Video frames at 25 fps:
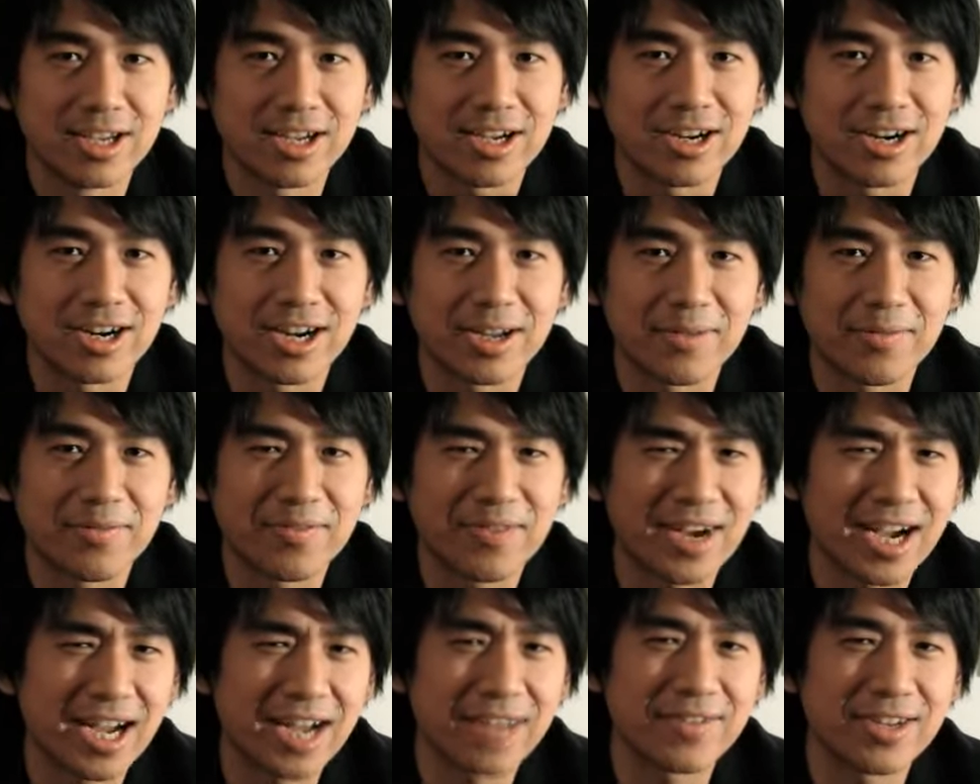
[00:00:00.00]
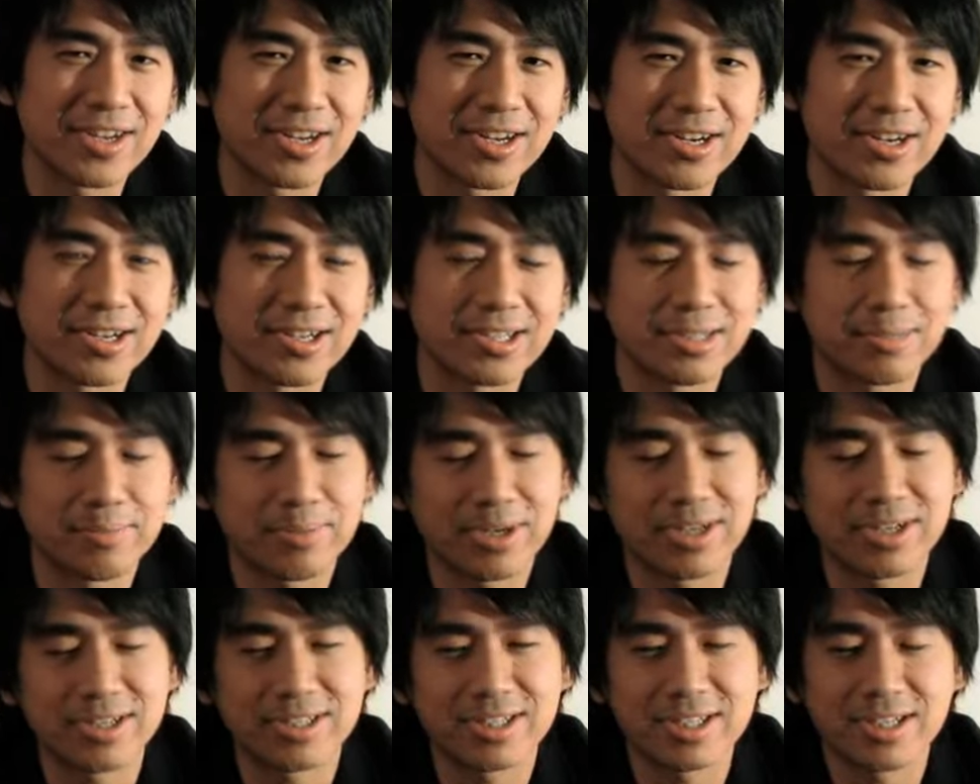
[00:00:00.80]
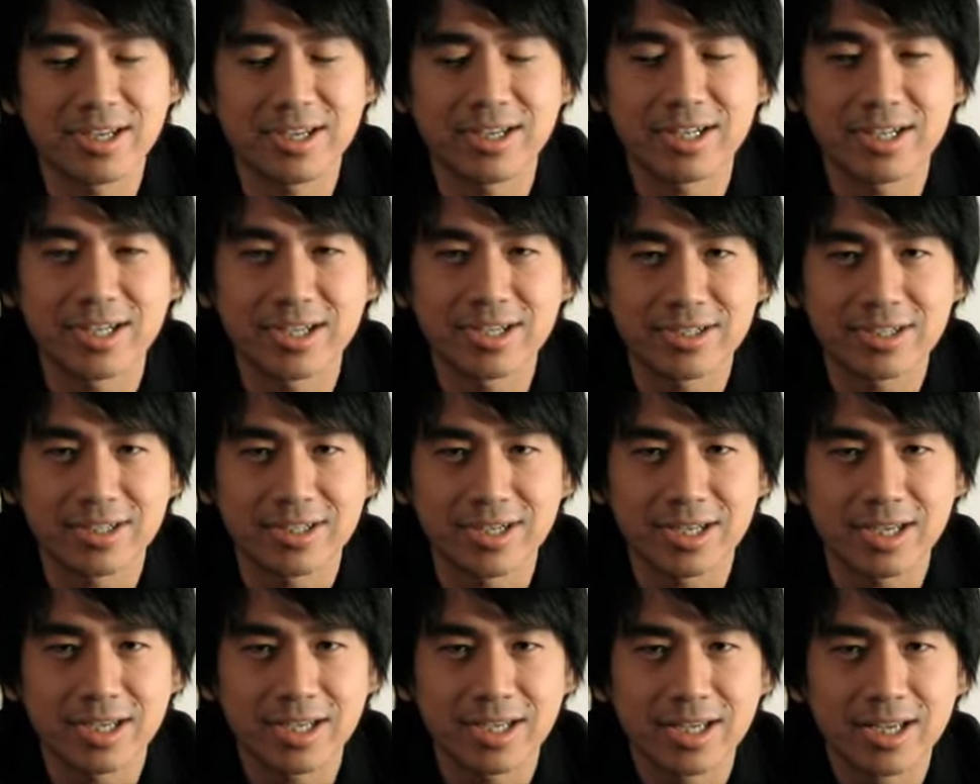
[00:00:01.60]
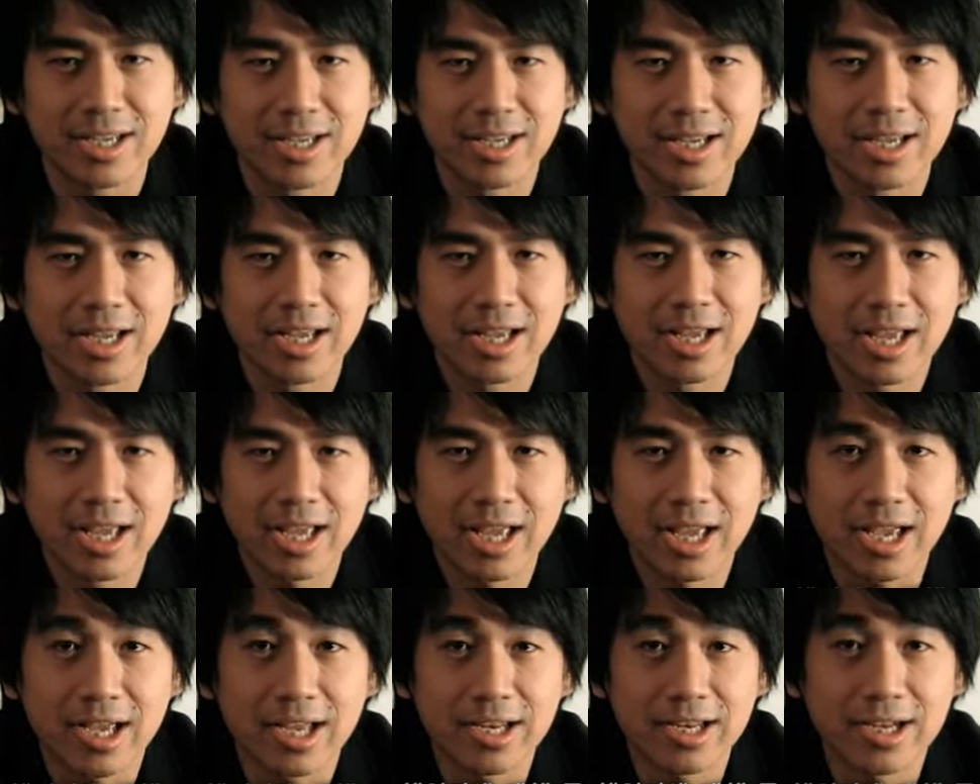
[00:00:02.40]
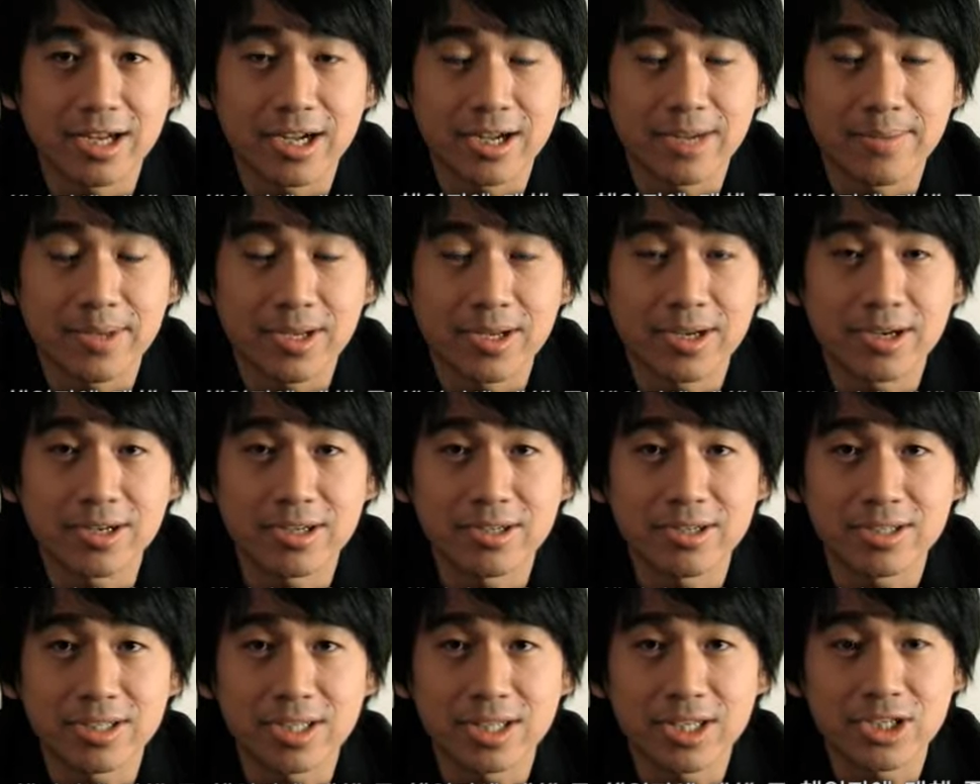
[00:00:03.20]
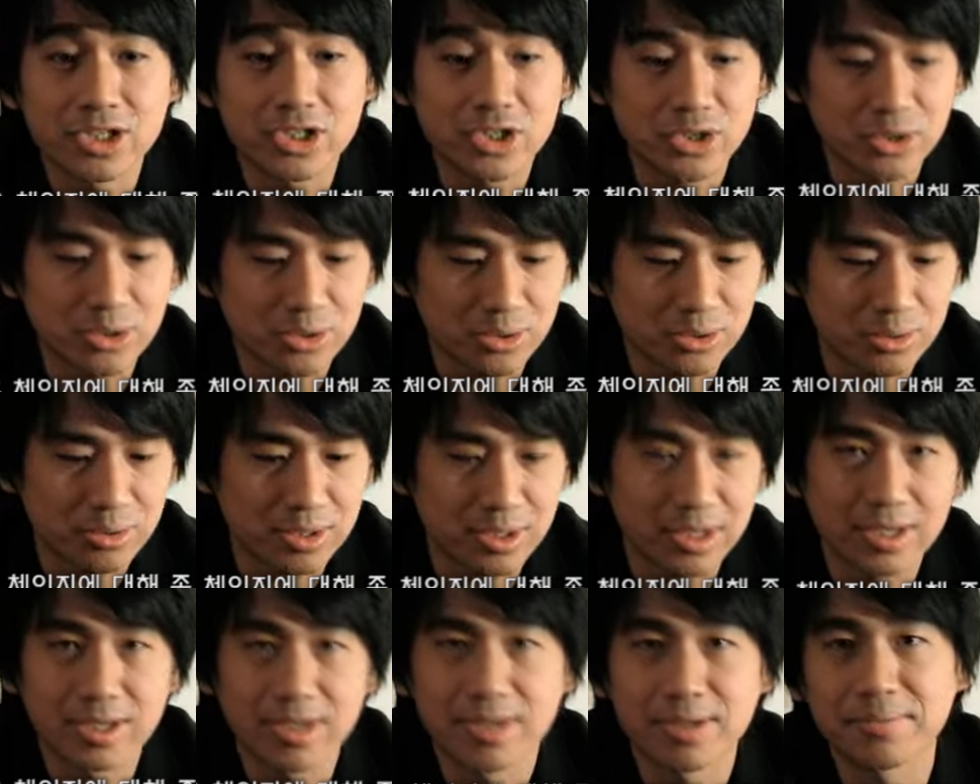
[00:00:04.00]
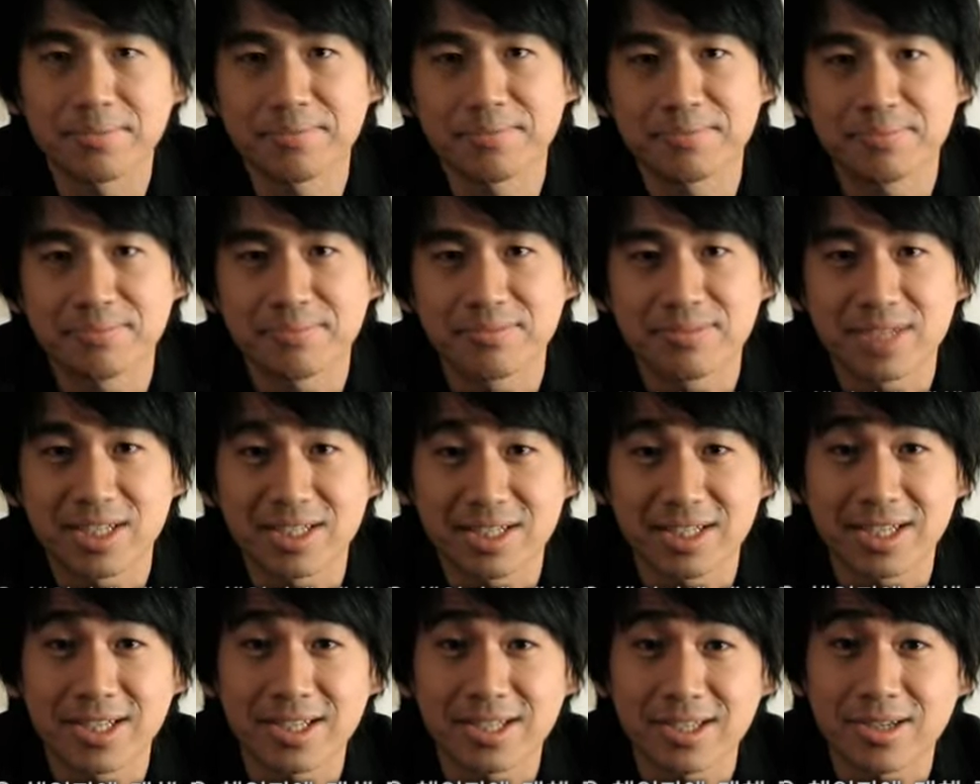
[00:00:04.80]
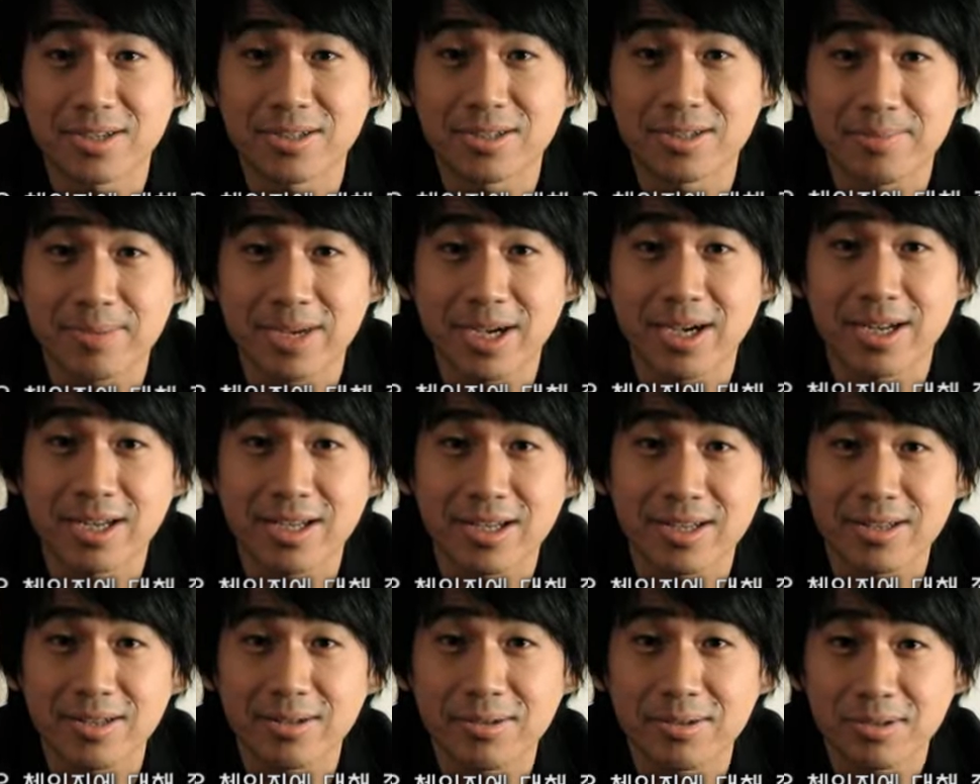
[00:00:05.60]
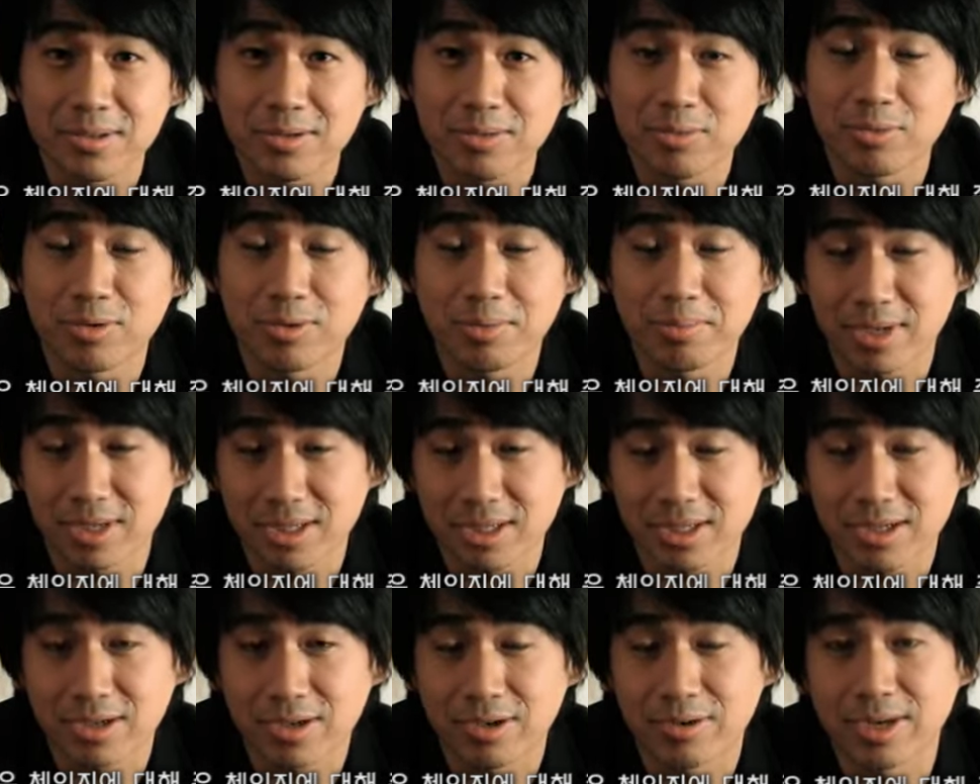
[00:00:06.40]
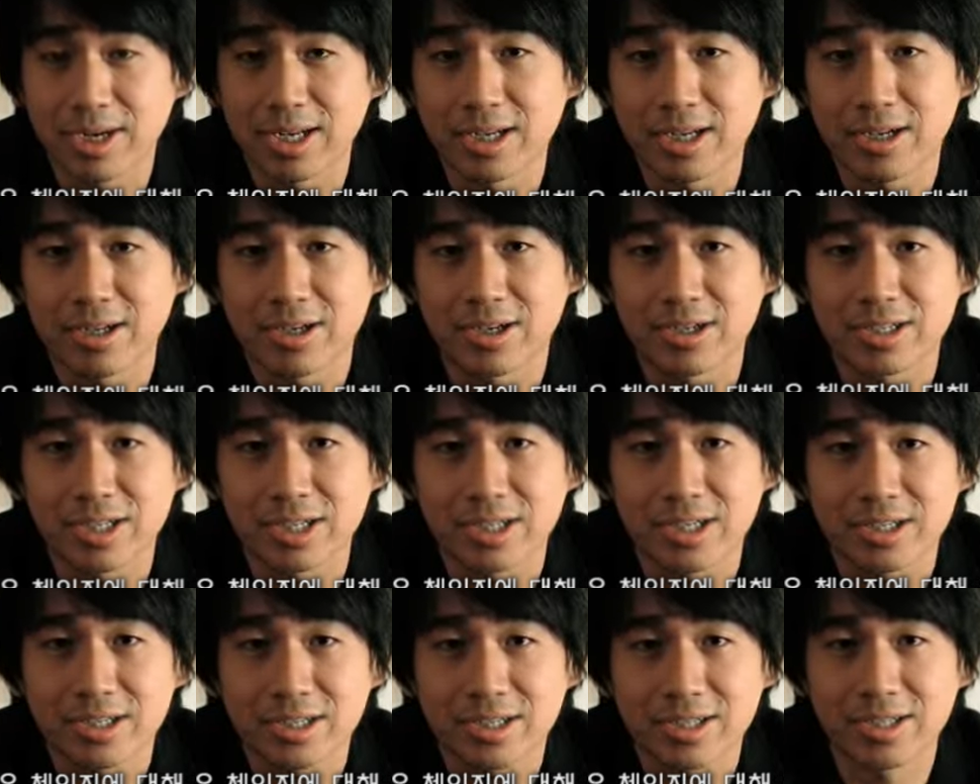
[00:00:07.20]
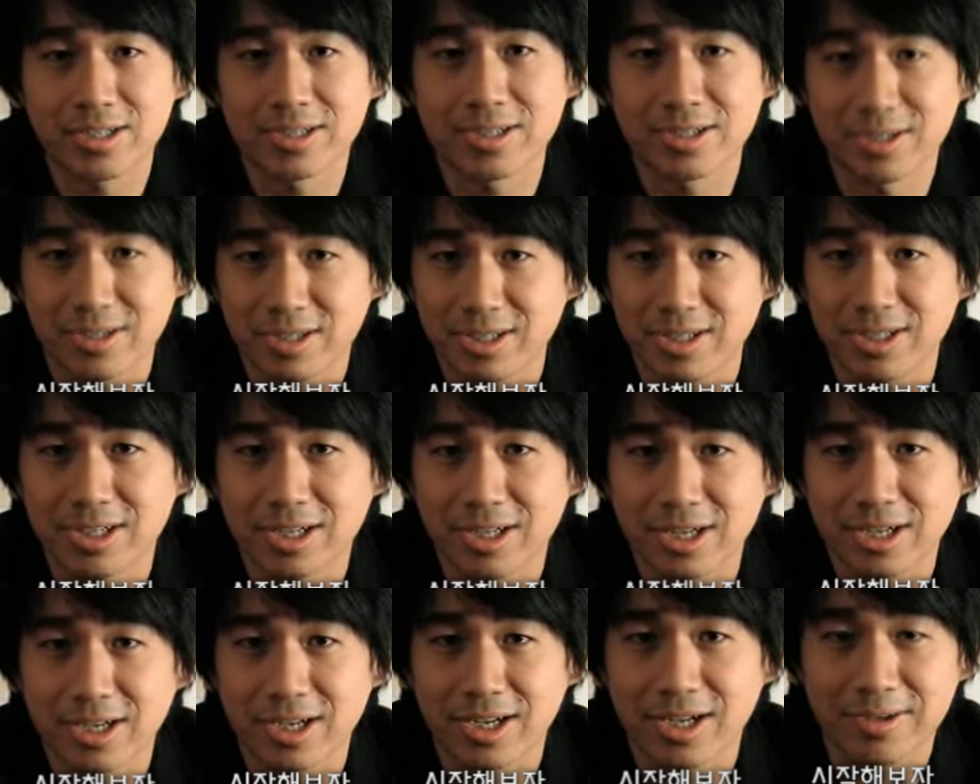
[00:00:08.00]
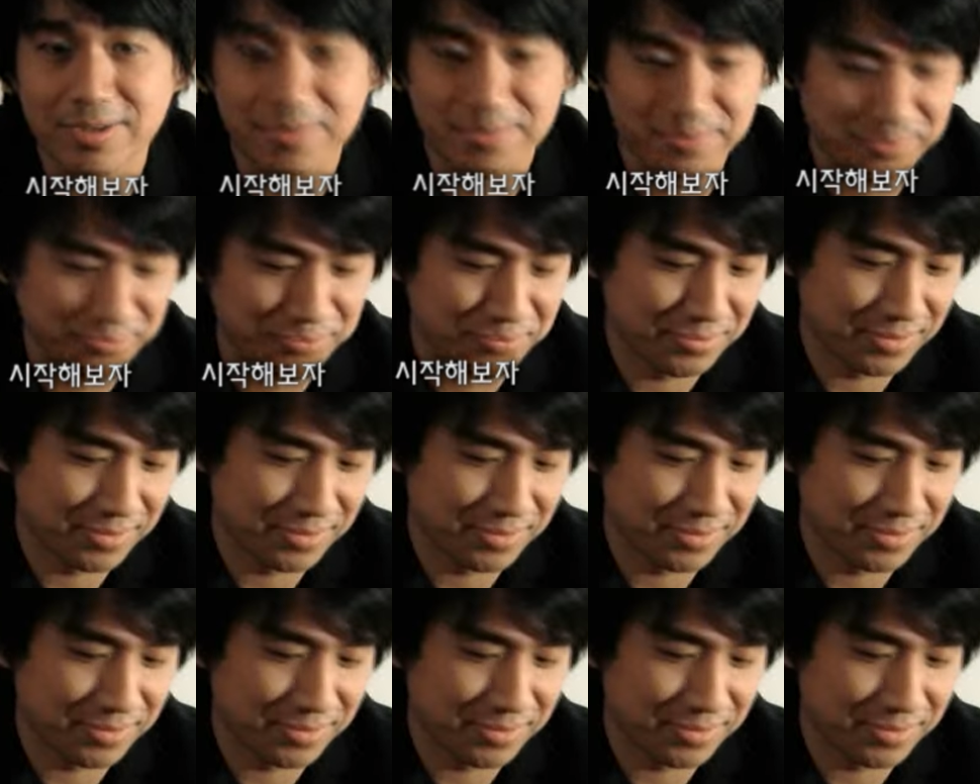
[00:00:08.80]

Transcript: All right, five years, probably seen on the internet, and uh, I'm here to teach you the the details about it, what makes it a great color change. So let's check it out.